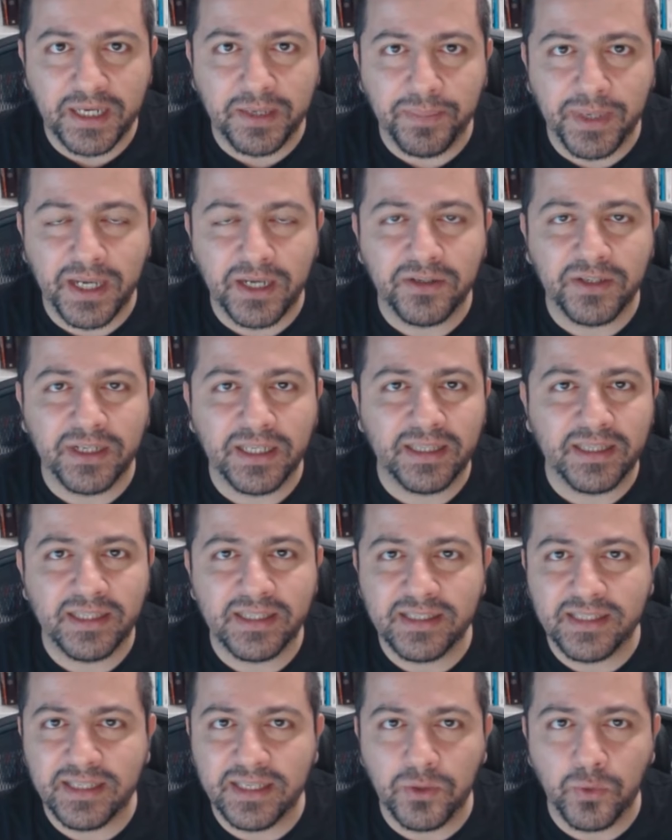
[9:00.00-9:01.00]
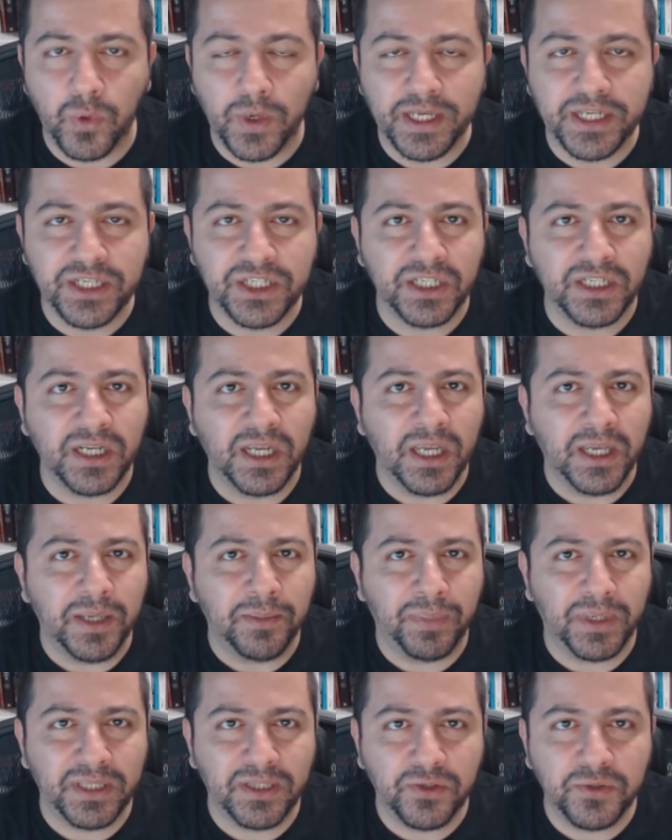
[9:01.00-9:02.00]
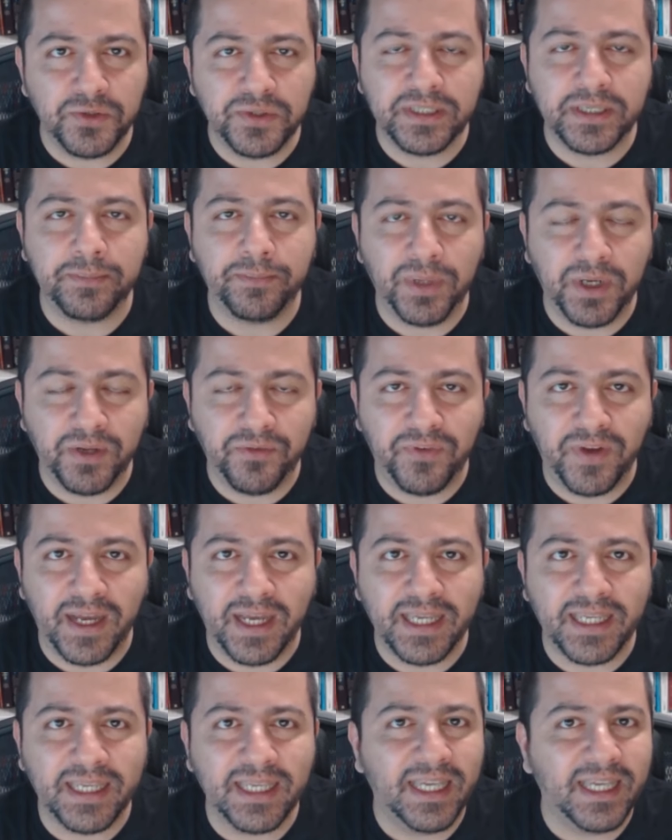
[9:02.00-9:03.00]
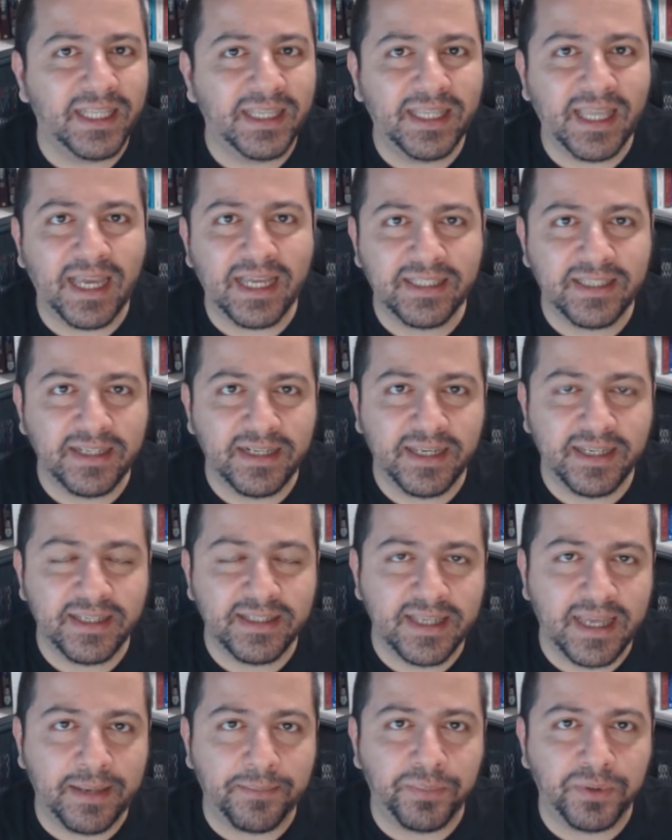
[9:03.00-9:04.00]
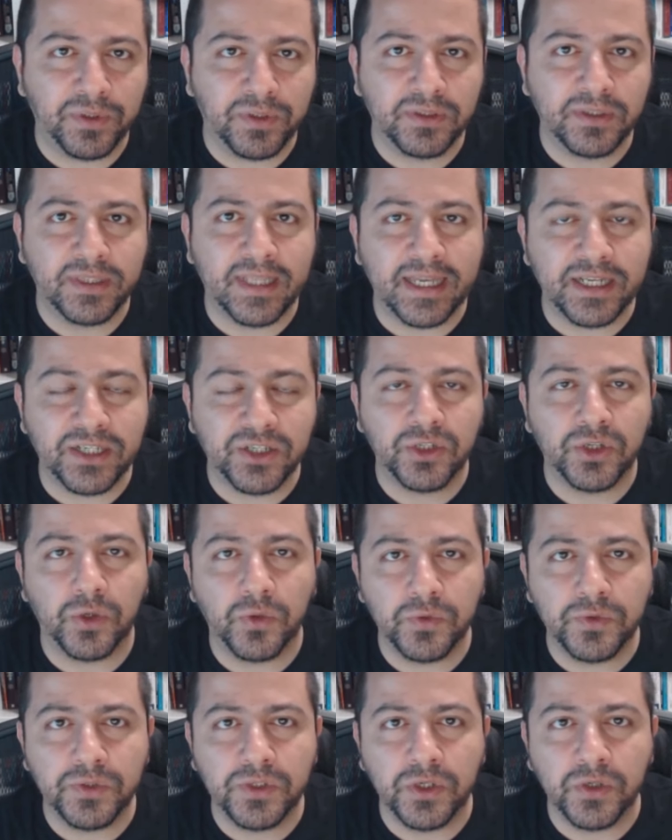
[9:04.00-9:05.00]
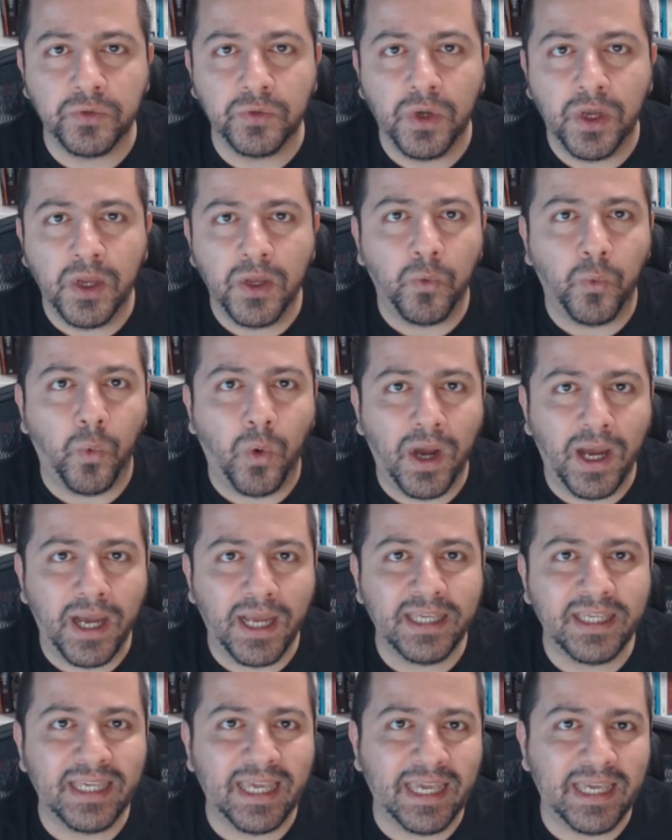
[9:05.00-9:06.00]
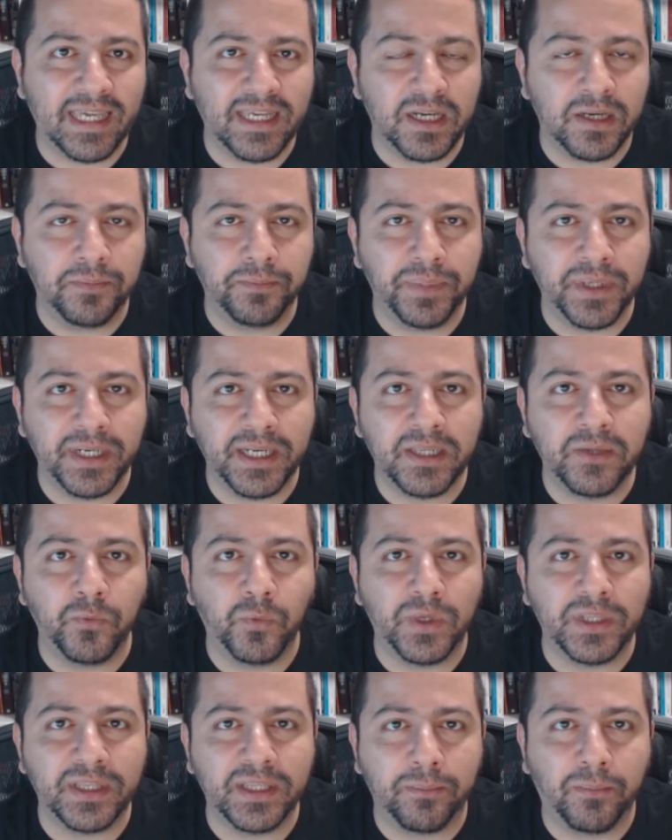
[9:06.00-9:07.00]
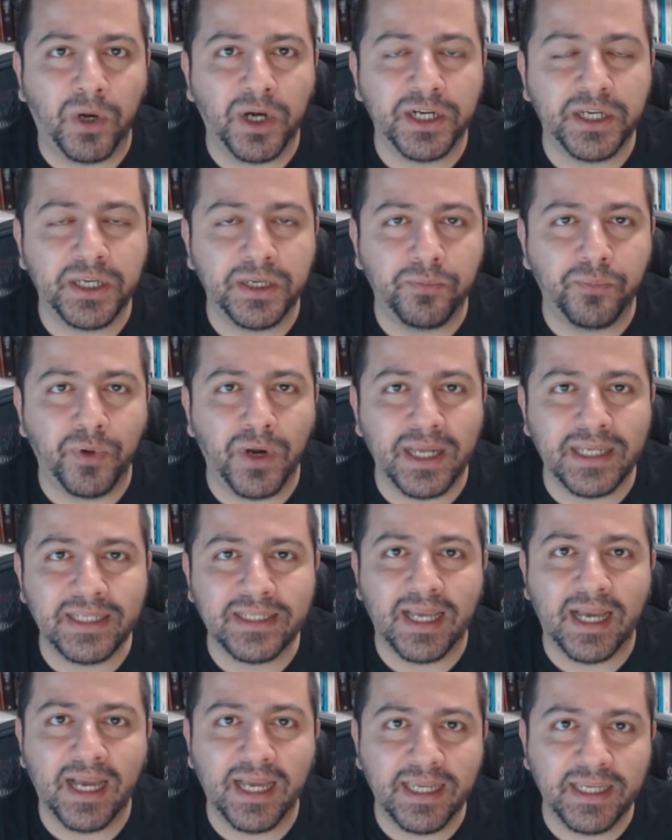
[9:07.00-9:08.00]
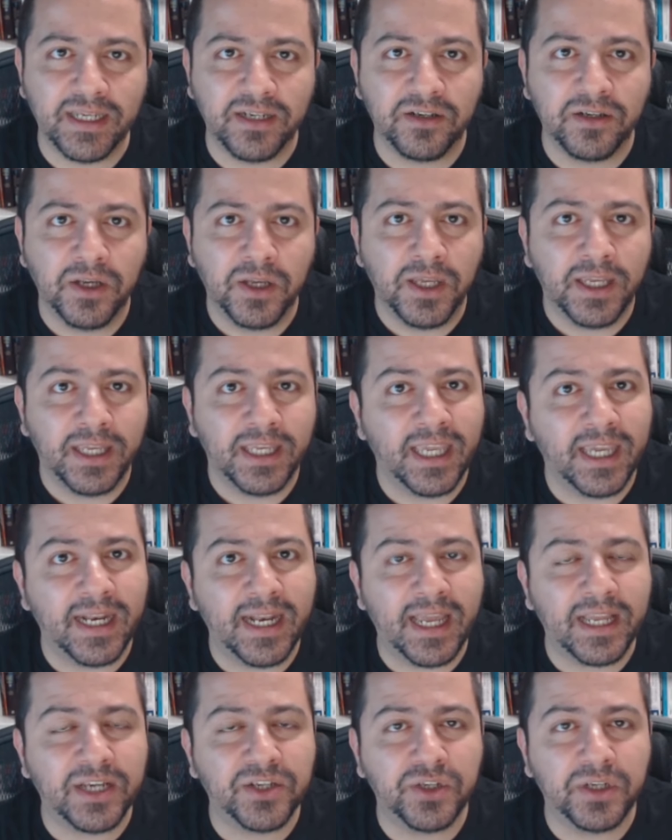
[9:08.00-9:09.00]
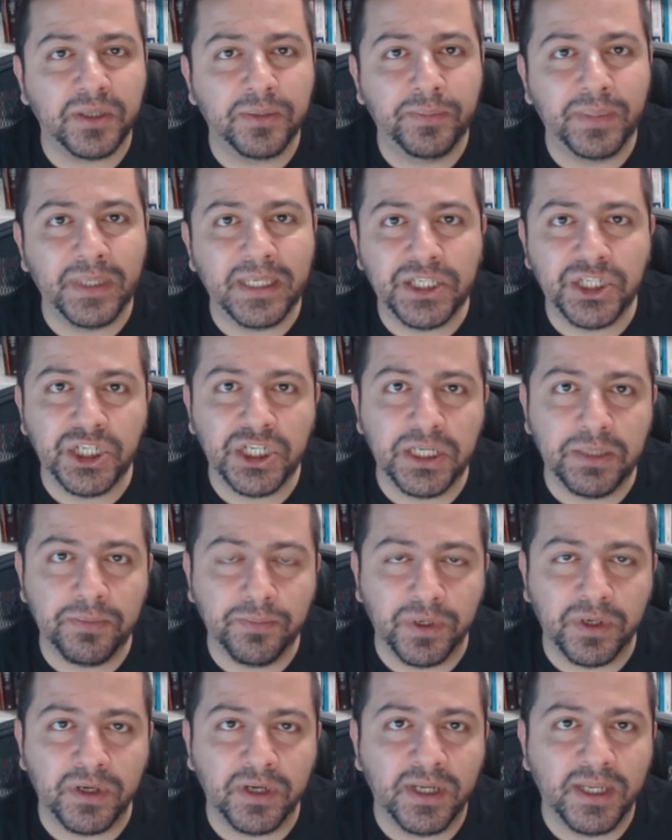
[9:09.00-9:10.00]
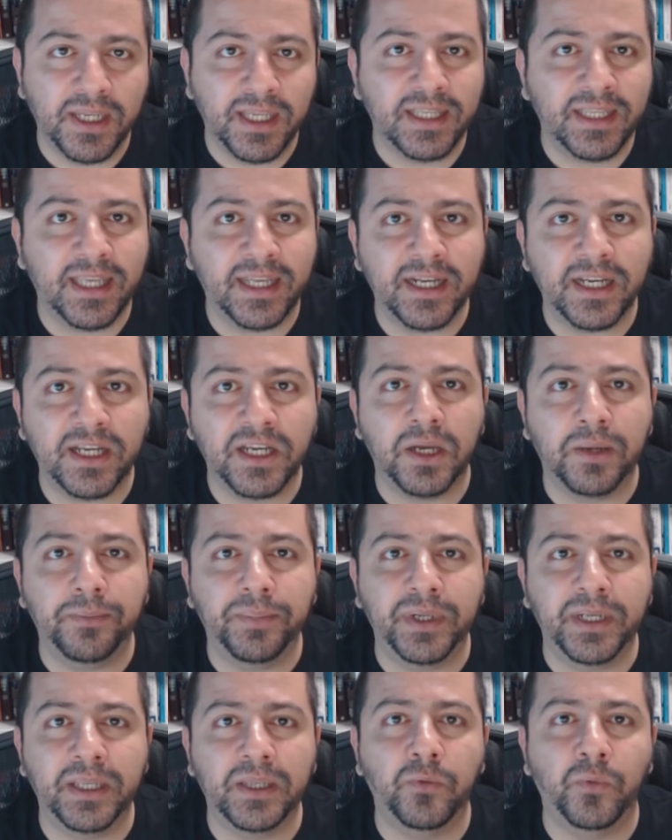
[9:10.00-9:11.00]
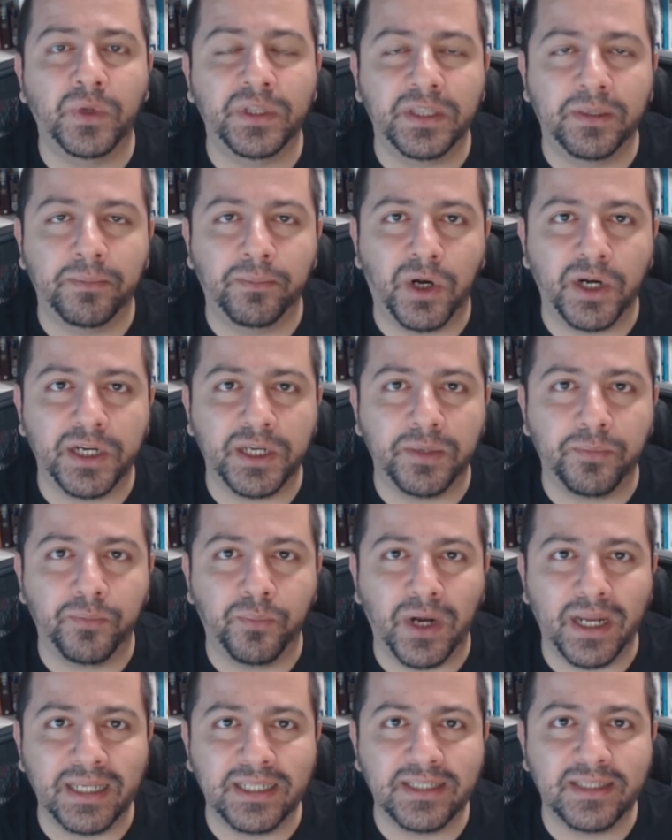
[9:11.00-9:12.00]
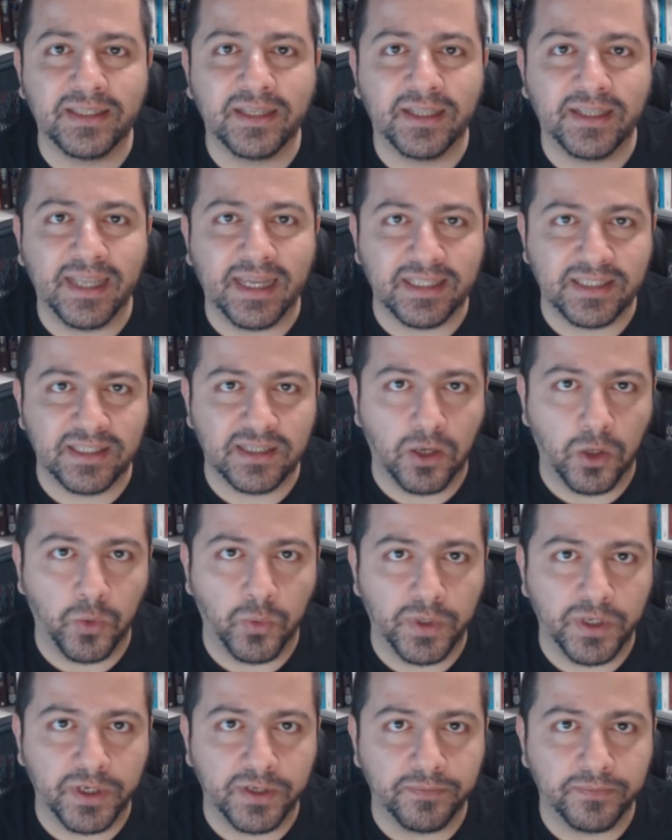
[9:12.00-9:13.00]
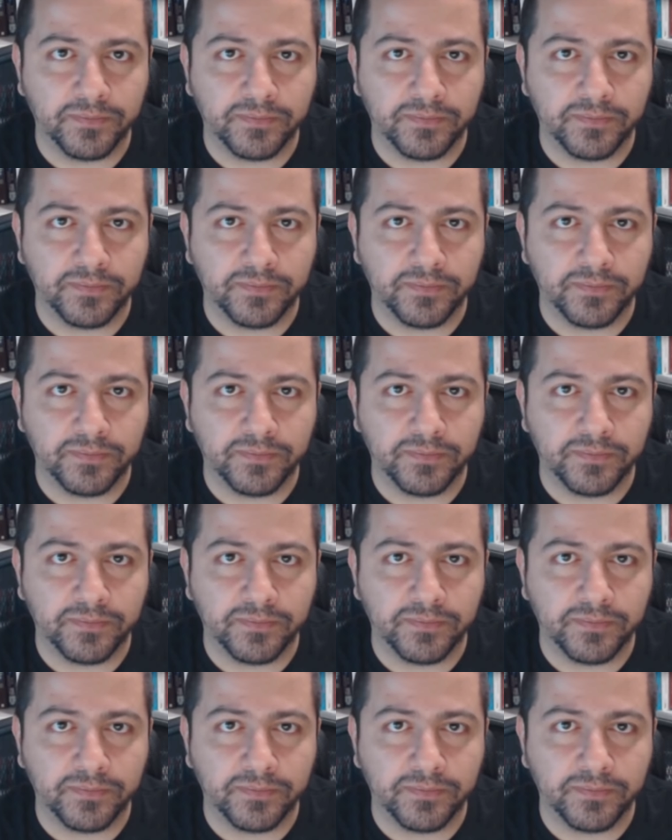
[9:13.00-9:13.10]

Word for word: about in this equation, but to simplify, that's an example that shows you why a company with a market price higher can actually be cheaper than a company with a market price that's lower.